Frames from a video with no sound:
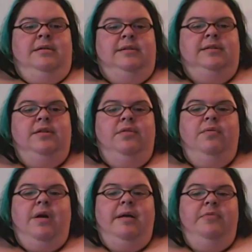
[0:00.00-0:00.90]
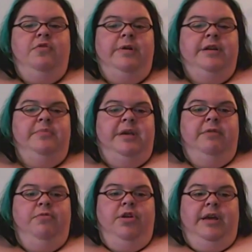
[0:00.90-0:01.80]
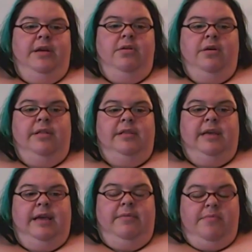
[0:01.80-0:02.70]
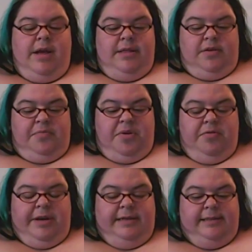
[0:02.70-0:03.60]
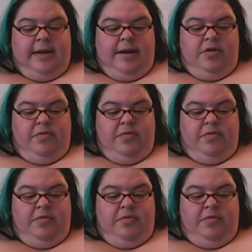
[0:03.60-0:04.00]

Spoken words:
So I'm going to be working on the My Little Ponies that I